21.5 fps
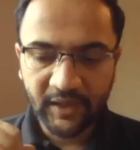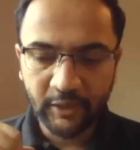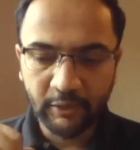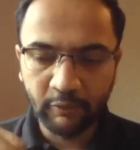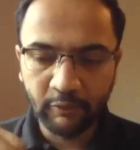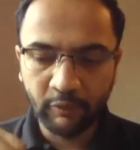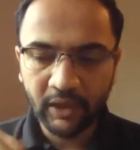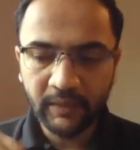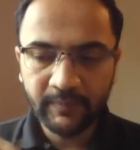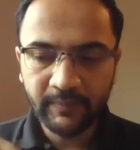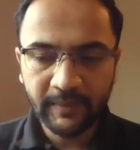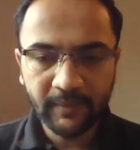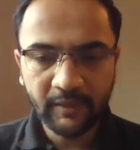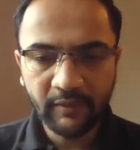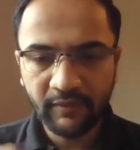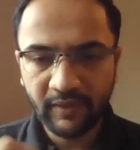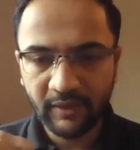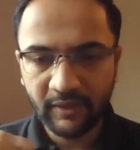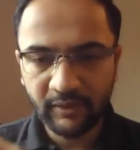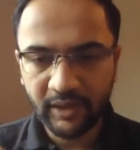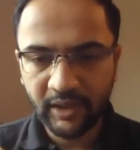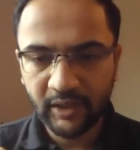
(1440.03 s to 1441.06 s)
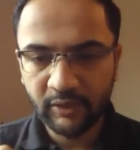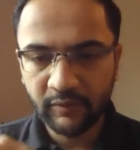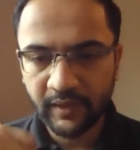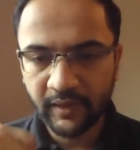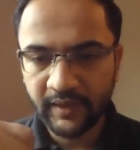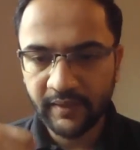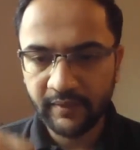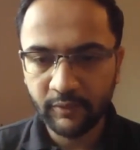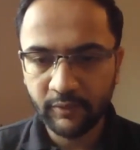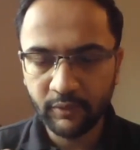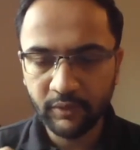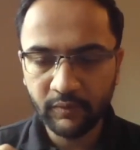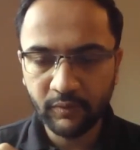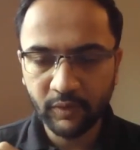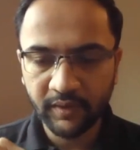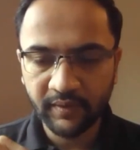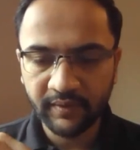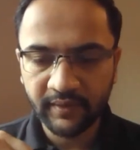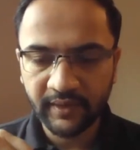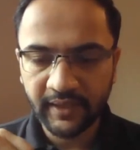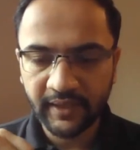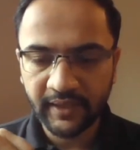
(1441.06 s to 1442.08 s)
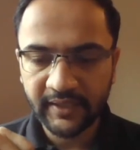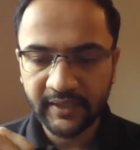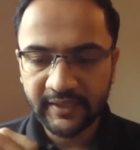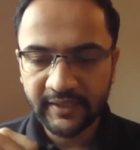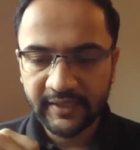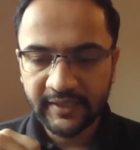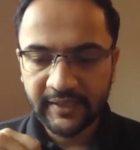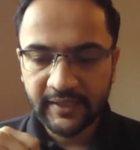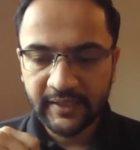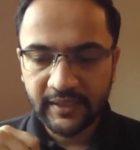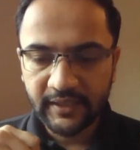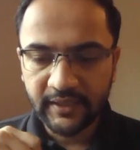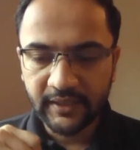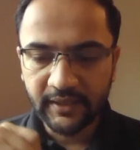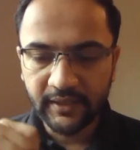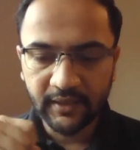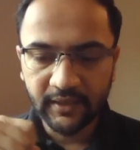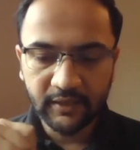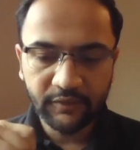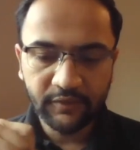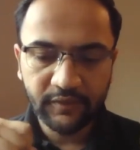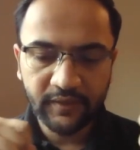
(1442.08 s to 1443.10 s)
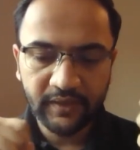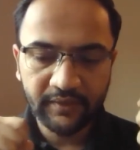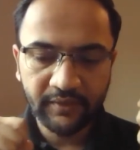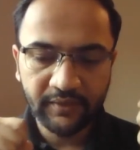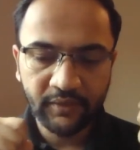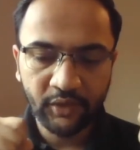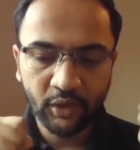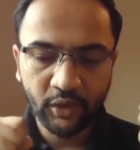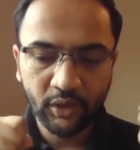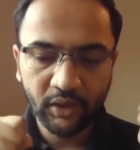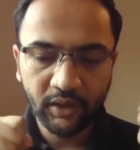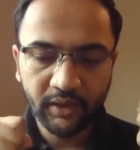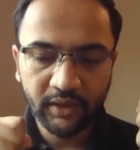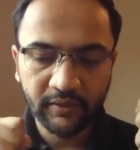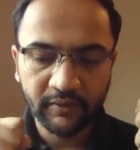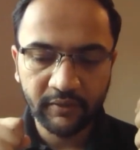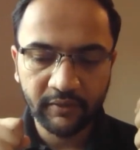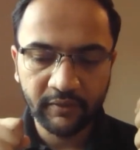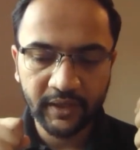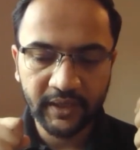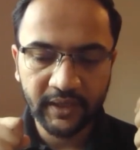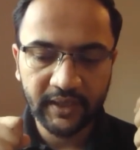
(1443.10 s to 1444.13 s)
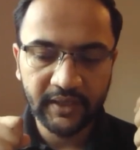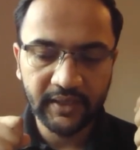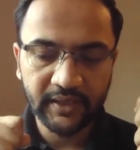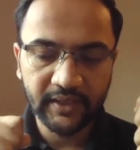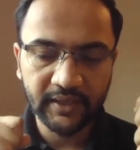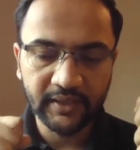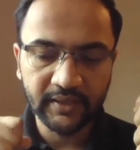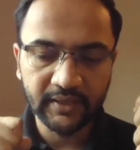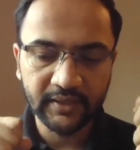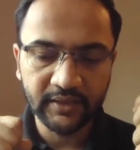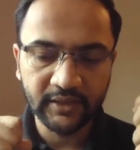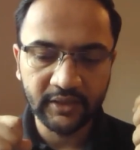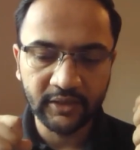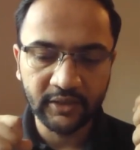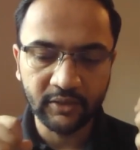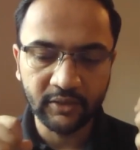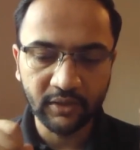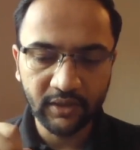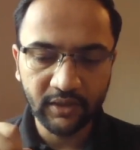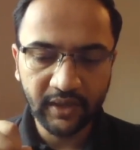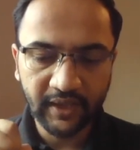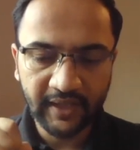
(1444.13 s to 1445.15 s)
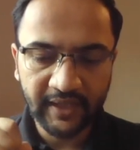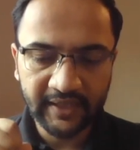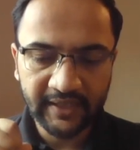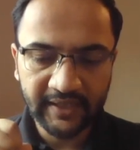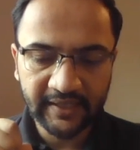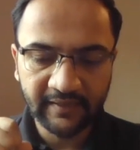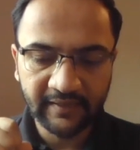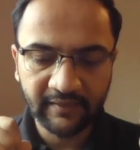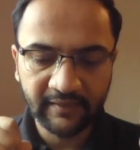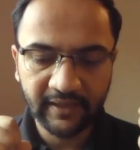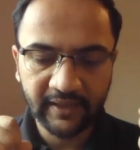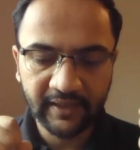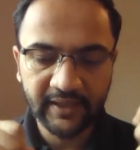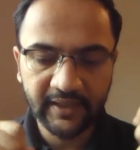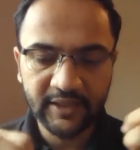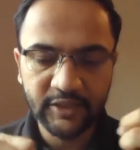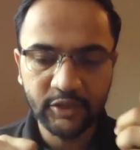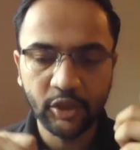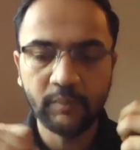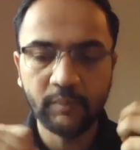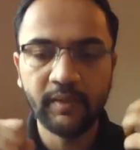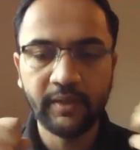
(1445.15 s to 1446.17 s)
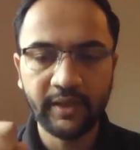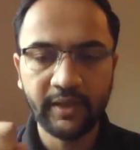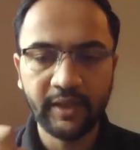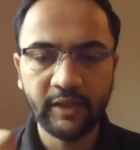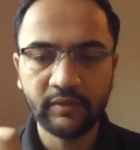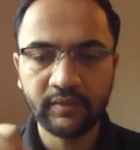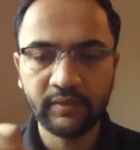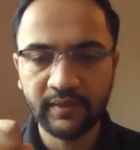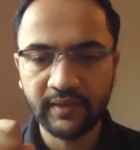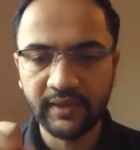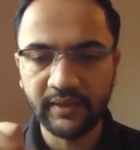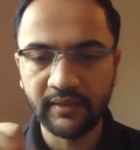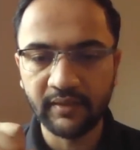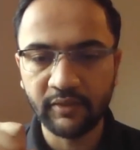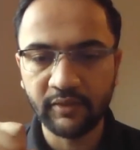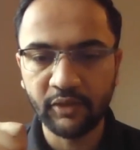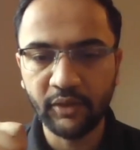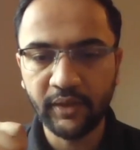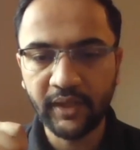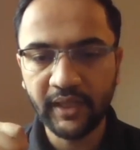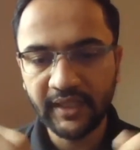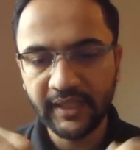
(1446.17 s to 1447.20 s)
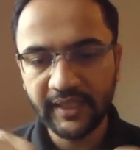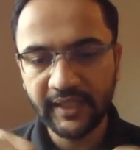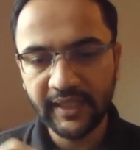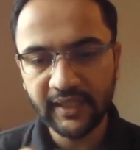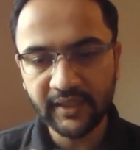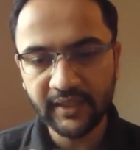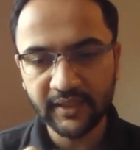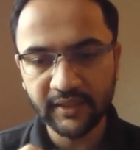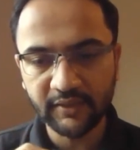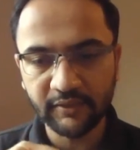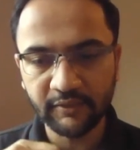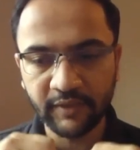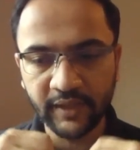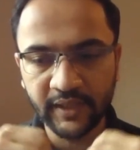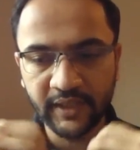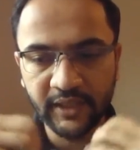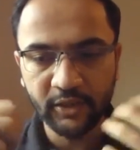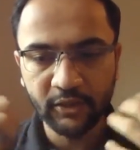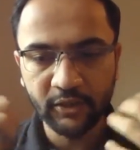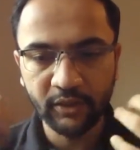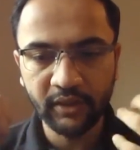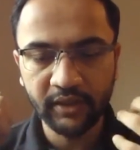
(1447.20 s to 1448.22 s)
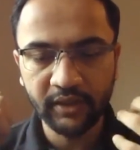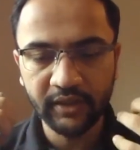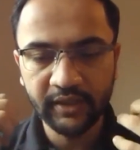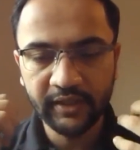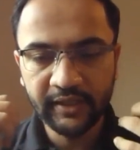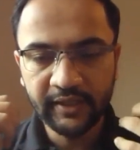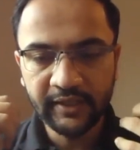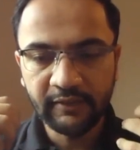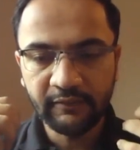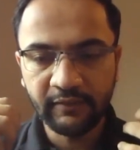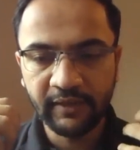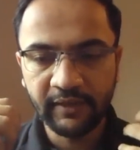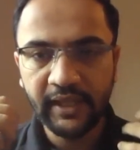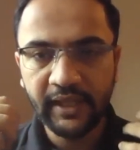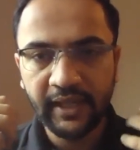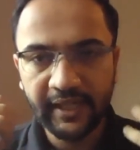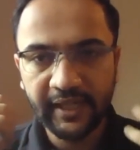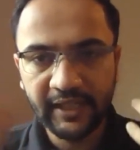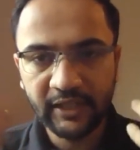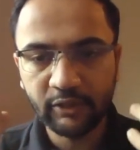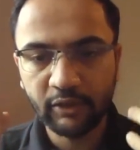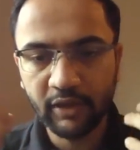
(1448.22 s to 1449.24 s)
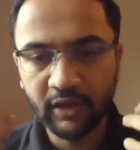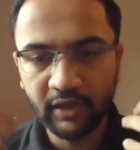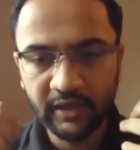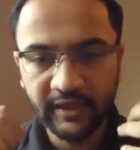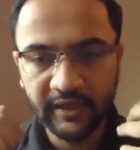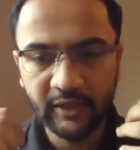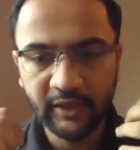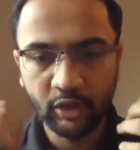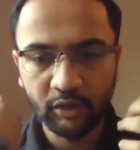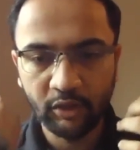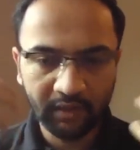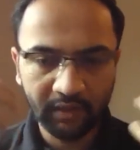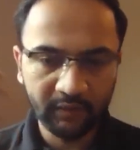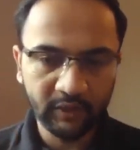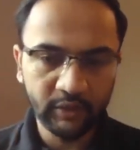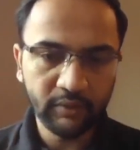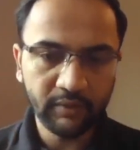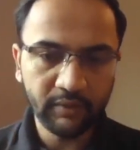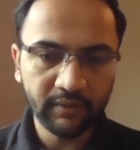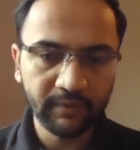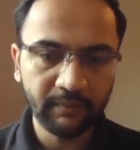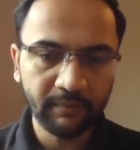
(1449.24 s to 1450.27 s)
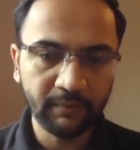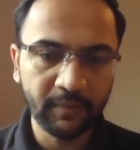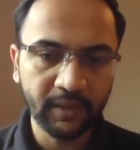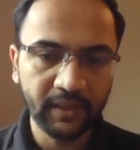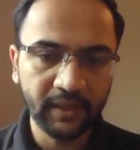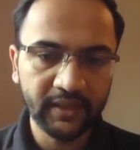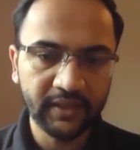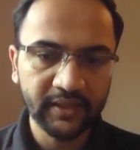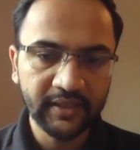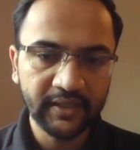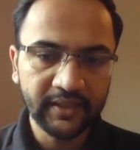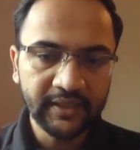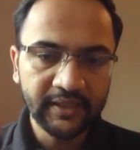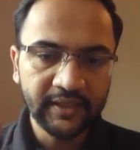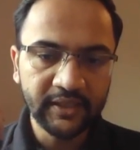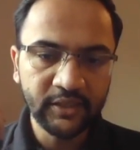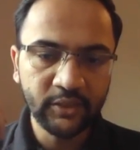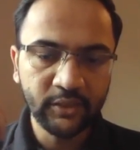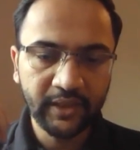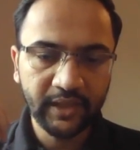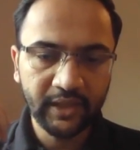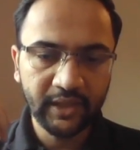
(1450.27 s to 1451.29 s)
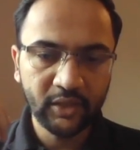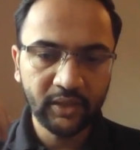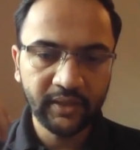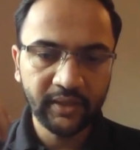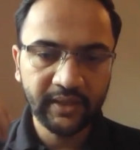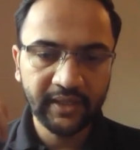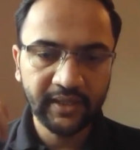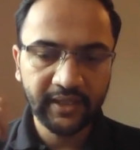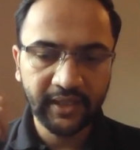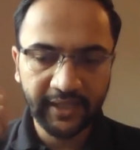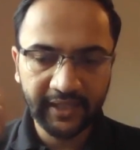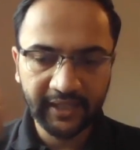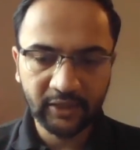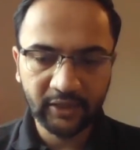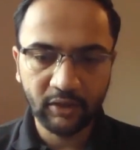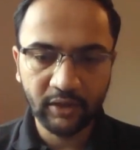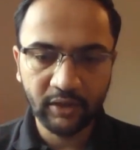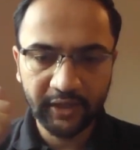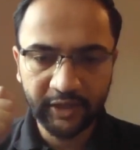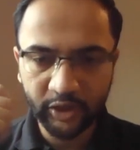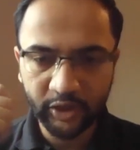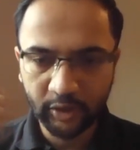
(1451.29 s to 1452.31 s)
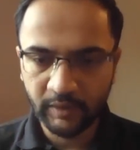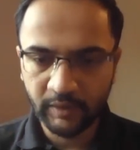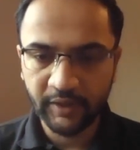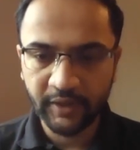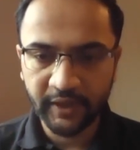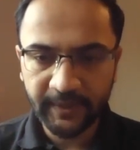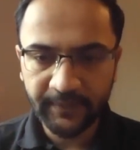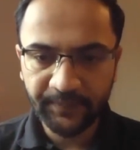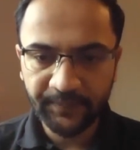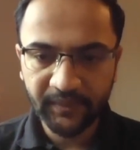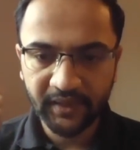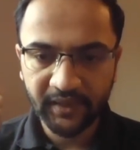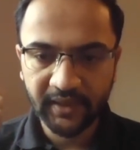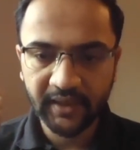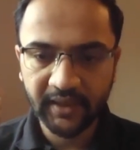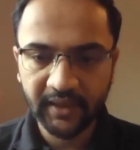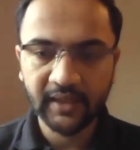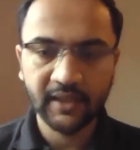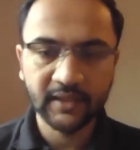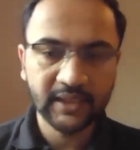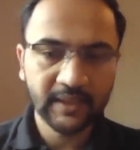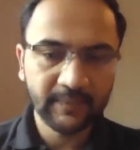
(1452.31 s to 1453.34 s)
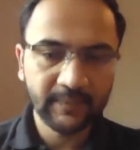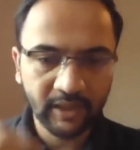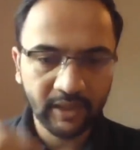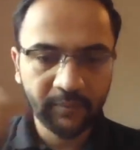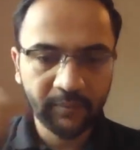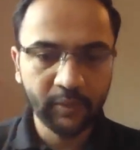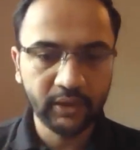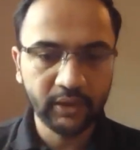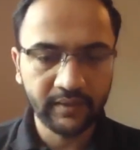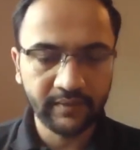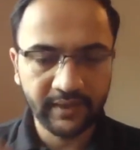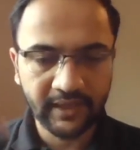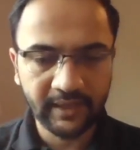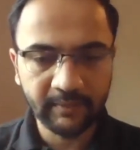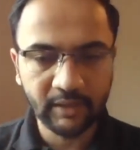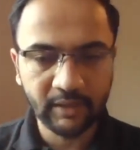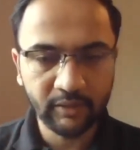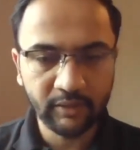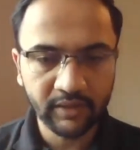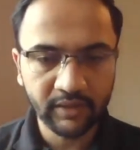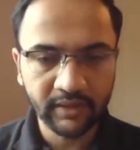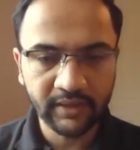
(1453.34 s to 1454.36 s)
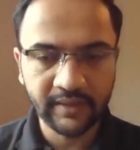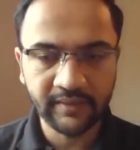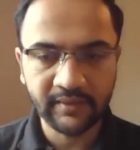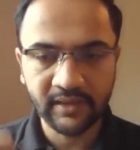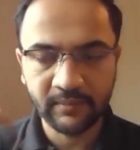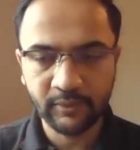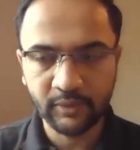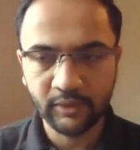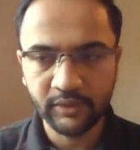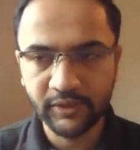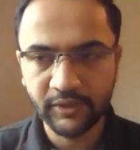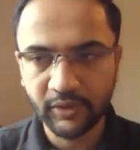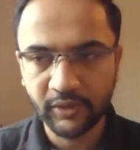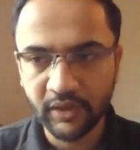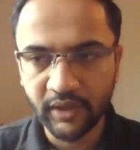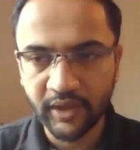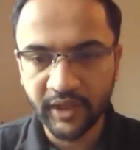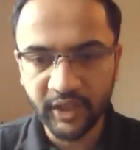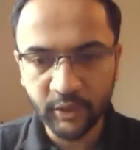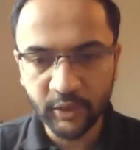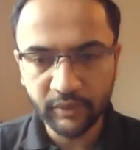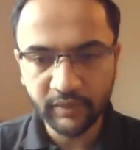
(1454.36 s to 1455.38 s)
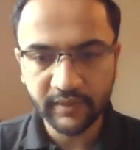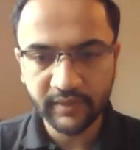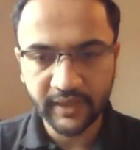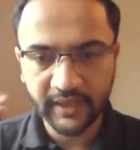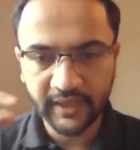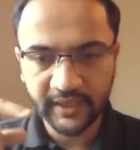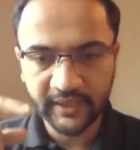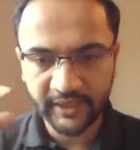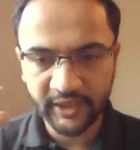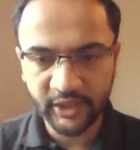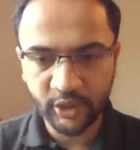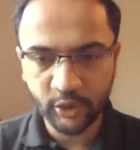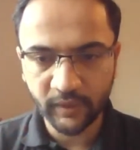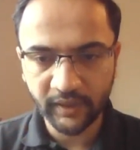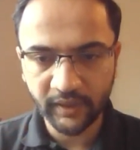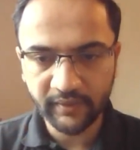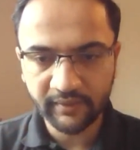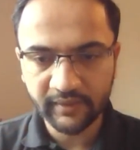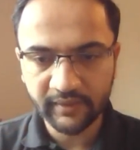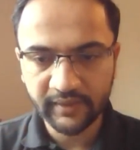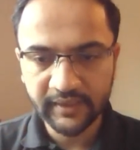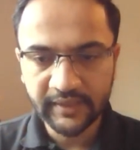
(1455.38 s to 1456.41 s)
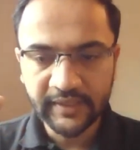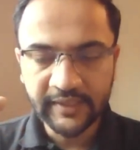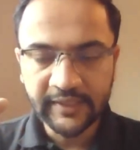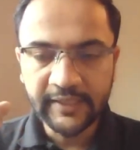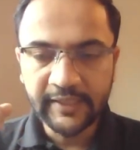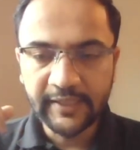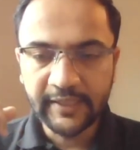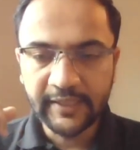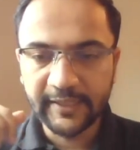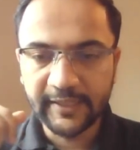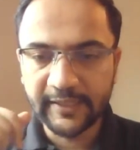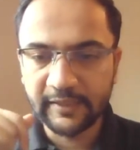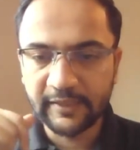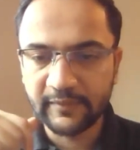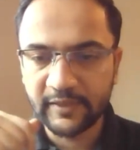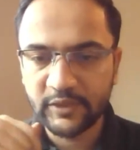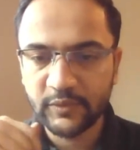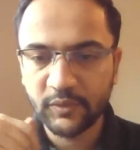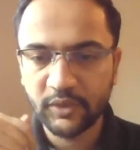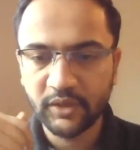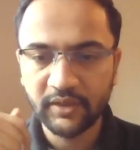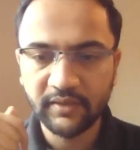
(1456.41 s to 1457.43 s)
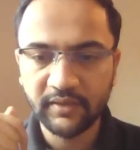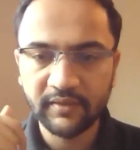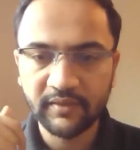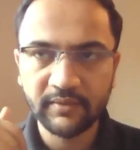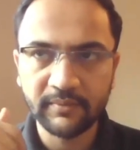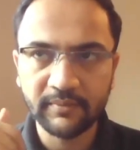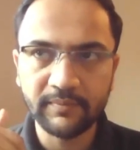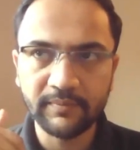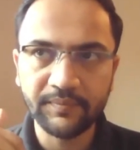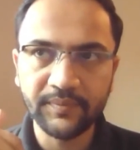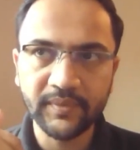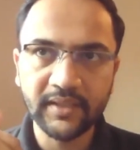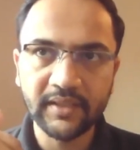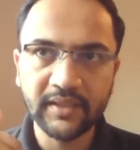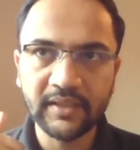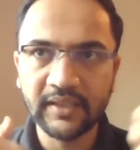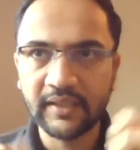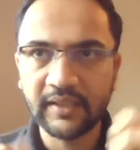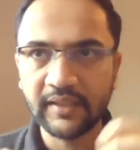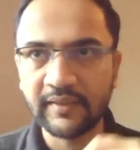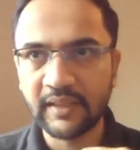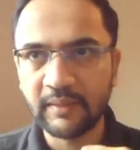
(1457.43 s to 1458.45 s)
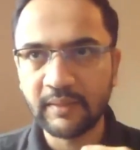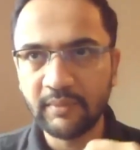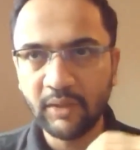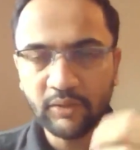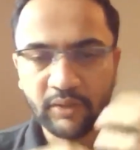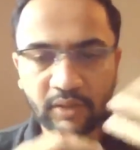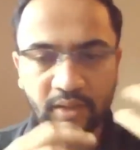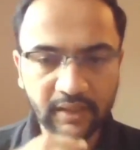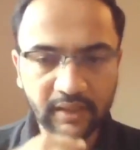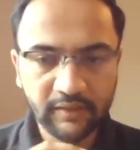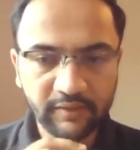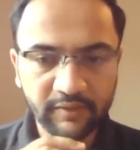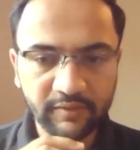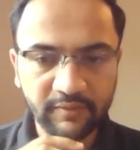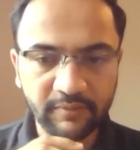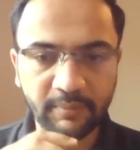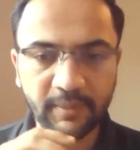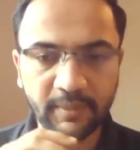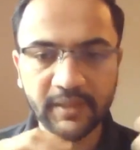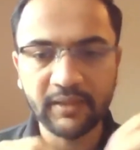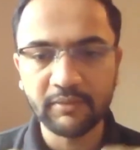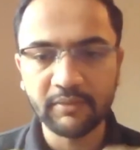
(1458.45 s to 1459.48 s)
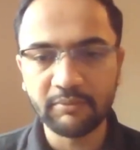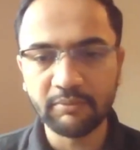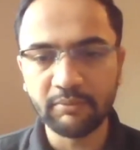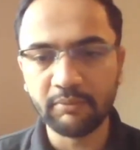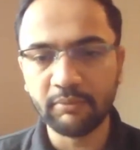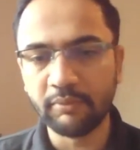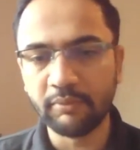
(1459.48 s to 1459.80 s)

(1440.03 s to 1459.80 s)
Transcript: What people found out very soon was that Nerf is not very good at extracting geometry of the scene. So you can get very good, very high quality novel views, but you cannot get high quality geometry. Then other approaches came out. There's an approach called Neus, Neus, which was similar to Nerf, but